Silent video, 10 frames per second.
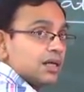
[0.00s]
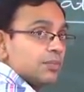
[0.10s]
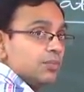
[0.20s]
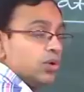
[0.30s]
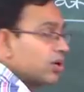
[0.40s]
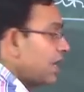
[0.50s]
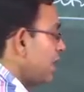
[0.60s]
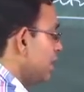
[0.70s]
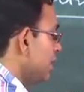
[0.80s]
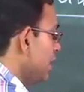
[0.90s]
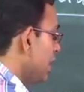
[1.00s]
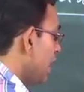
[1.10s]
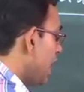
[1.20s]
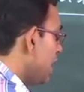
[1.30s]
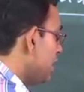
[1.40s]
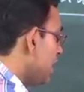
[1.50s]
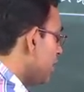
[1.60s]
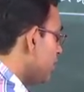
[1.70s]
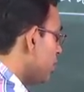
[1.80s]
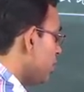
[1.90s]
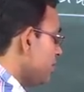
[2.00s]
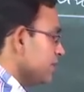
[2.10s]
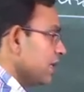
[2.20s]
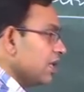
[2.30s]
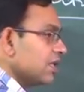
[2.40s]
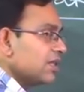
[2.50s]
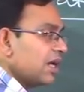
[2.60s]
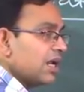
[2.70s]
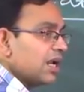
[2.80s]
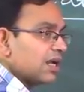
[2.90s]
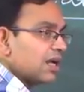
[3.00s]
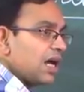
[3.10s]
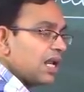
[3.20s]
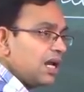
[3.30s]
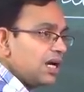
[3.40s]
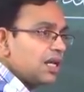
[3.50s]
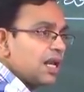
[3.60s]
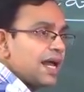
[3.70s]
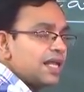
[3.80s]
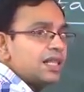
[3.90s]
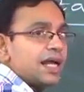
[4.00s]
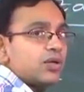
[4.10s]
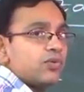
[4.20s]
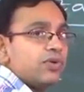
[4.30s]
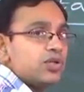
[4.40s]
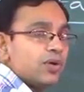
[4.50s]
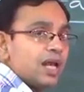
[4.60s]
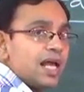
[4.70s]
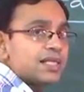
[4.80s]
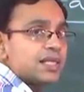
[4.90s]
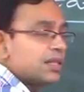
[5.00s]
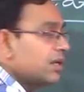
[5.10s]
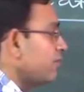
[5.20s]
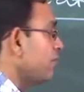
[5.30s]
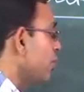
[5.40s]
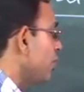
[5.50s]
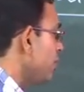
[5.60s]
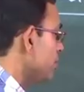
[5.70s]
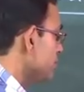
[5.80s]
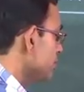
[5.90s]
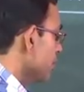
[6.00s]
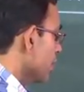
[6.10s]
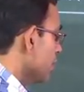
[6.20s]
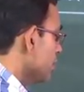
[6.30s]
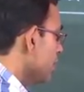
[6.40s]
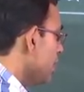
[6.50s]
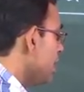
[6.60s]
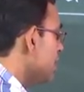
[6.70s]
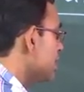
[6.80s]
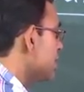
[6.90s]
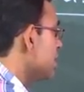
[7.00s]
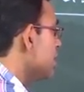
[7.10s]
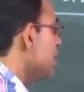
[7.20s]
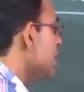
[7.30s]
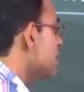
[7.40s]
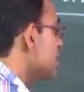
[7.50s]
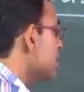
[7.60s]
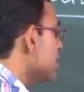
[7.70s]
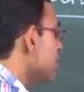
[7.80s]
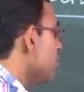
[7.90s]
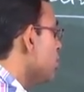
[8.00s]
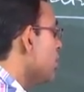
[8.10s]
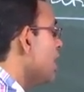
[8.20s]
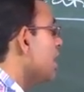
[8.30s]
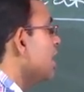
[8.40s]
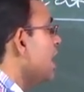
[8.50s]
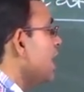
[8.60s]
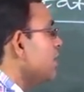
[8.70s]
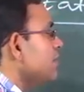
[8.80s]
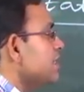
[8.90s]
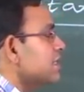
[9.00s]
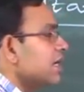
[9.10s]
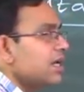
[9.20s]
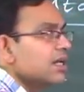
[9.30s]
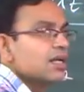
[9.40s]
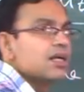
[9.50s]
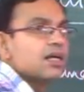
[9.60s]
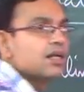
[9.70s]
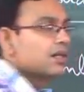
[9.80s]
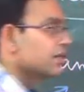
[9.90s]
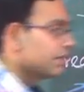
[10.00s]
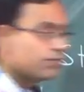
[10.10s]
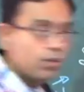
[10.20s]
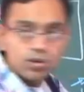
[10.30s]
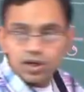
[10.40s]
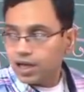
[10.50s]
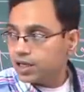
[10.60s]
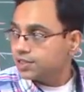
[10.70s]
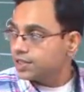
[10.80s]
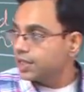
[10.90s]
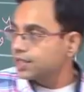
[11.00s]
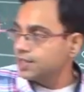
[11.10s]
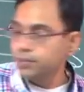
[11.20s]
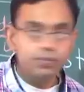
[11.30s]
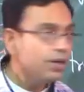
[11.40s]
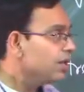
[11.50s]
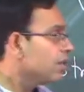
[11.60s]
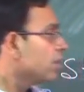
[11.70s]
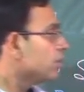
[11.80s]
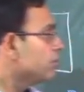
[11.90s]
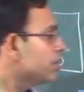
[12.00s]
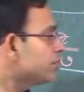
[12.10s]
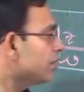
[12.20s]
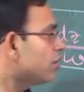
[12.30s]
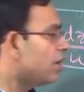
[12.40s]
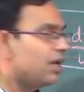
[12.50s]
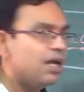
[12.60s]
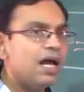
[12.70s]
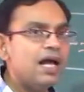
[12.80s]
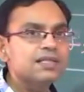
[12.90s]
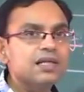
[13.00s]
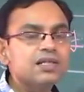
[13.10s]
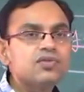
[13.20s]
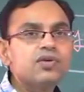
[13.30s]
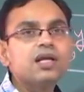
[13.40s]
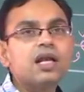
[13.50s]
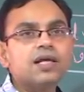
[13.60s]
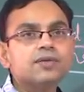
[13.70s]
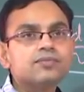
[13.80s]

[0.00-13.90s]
blue color, and therefore the colored line that you visualize in the flow is this blue colored line, which is a blue color is an example which we call as a streak line.